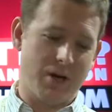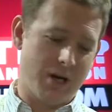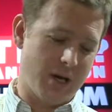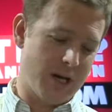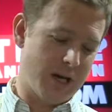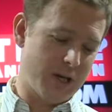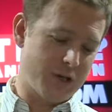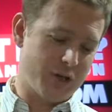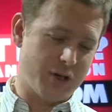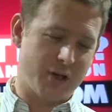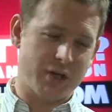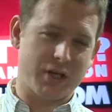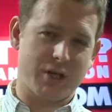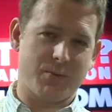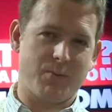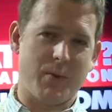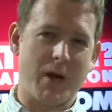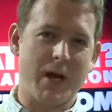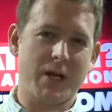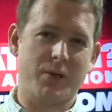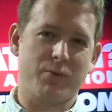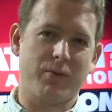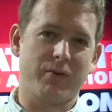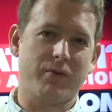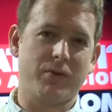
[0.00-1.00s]
As you'd
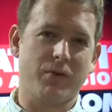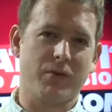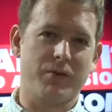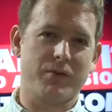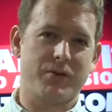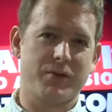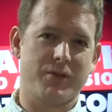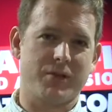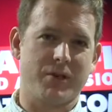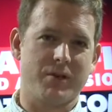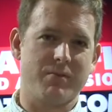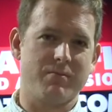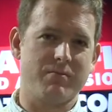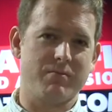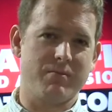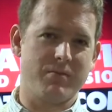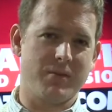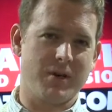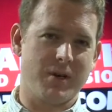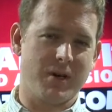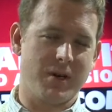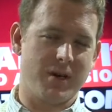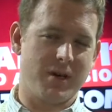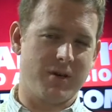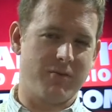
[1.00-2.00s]
expect, we've got some
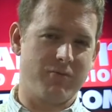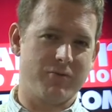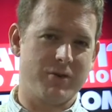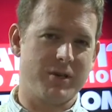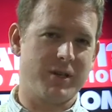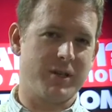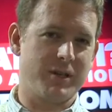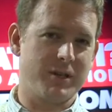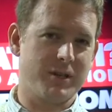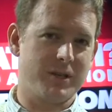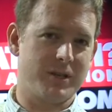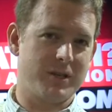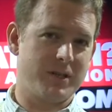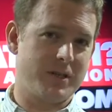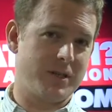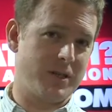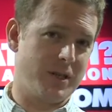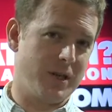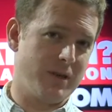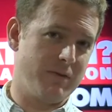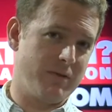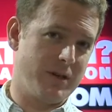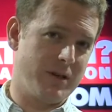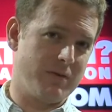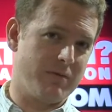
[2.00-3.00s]
really good
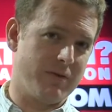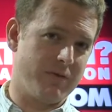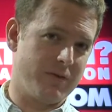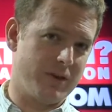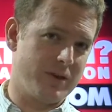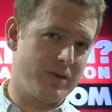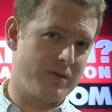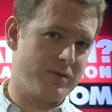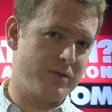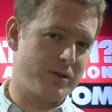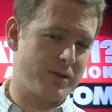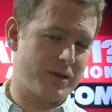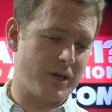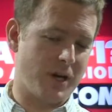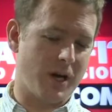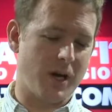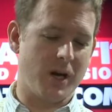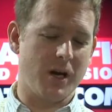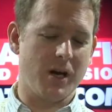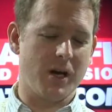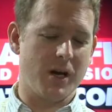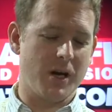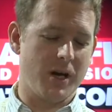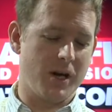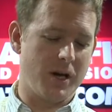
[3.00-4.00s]
TV reviews,
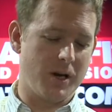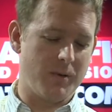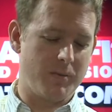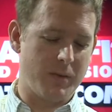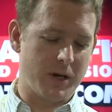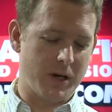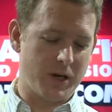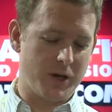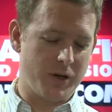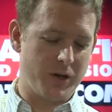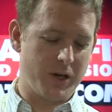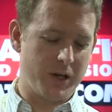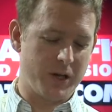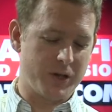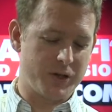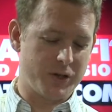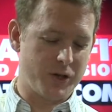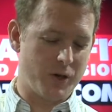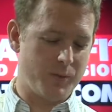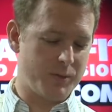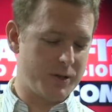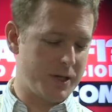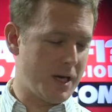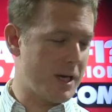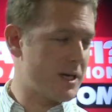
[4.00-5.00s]
including a
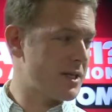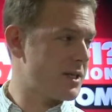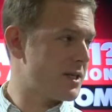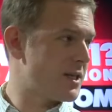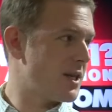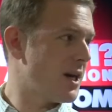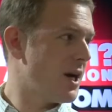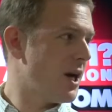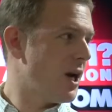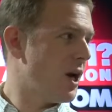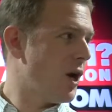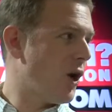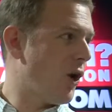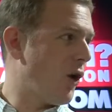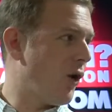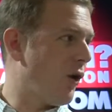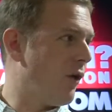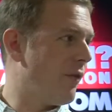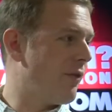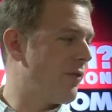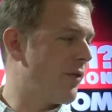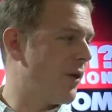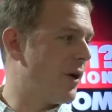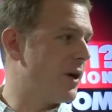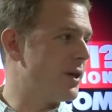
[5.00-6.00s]
super test
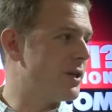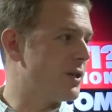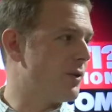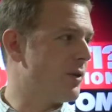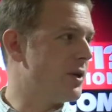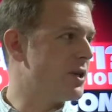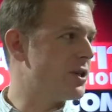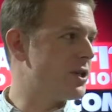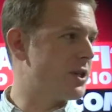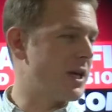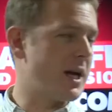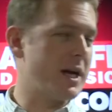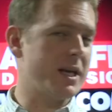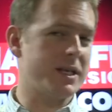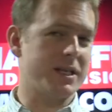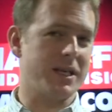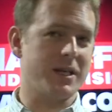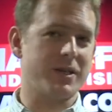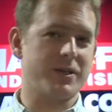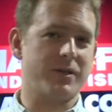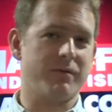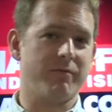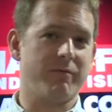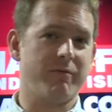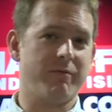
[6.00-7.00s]
of 32-inch sets
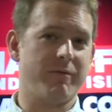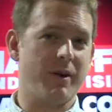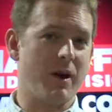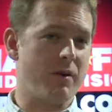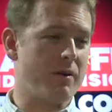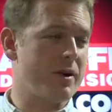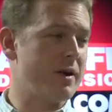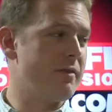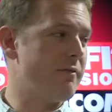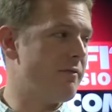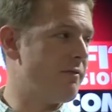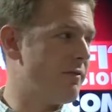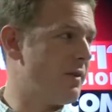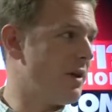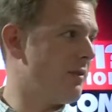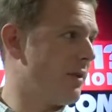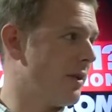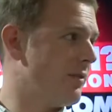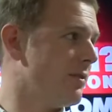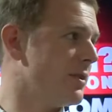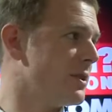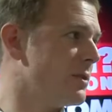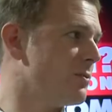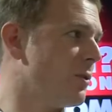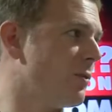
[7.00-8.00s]
at some very,
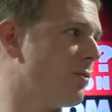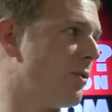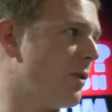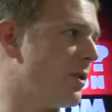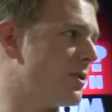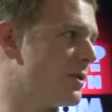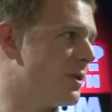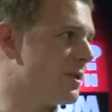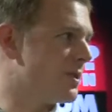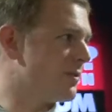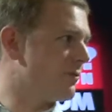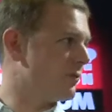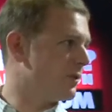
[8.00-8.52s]
very reasonable prices,